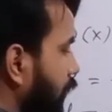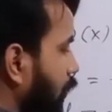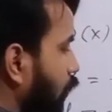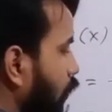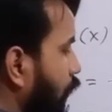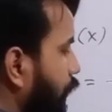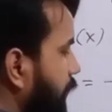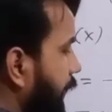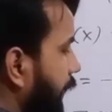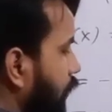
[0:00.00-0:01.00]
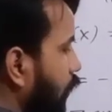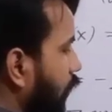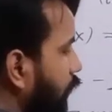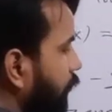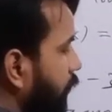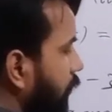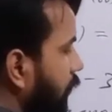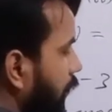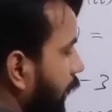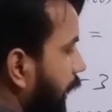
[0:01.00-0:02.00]
coefficient of
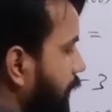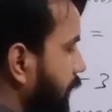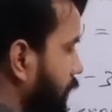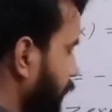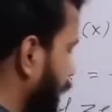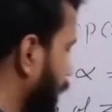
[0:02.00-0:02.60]
x square.